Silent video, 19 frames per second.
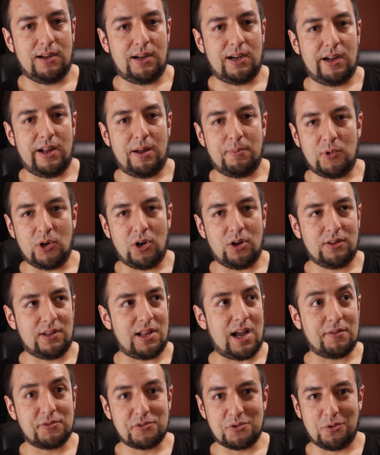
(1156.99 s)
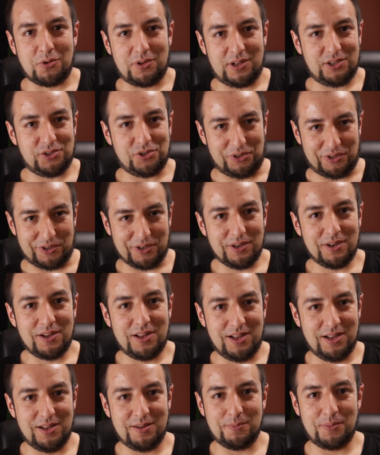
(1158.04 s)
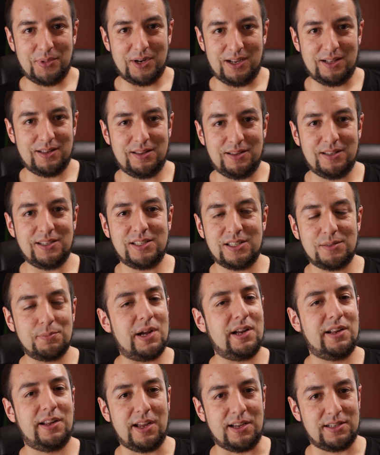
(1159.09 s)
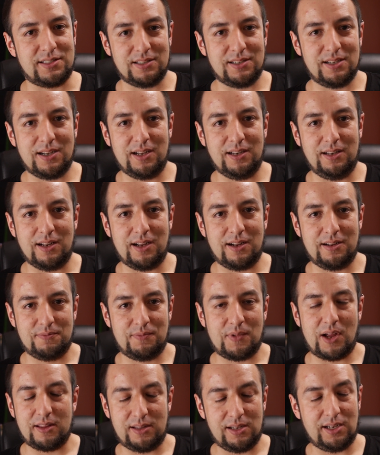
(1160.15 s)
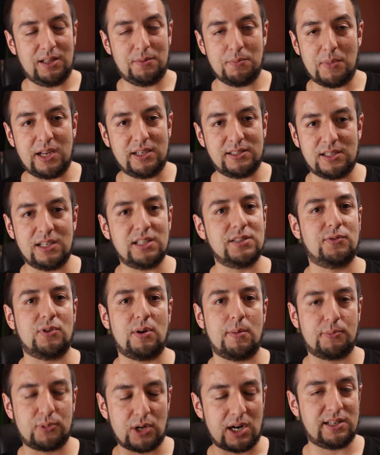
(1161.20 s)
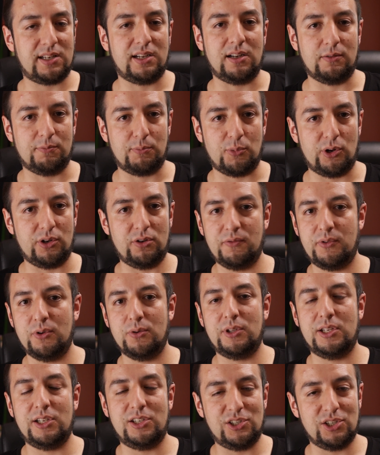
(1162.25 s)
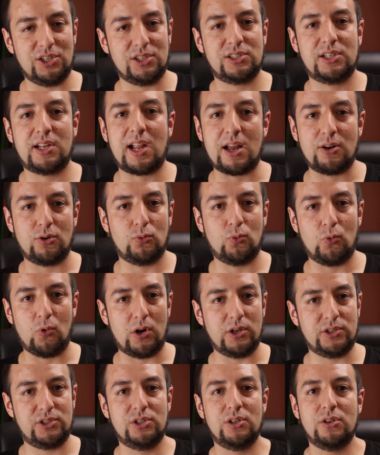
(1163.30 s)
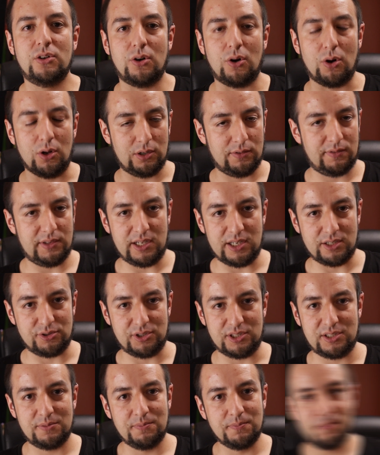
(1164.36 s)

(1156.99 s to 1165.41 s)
I am not absolutely sure, but this is my guess. And I think it makes sense from a practical point of view. They just cannot watch all of the entries.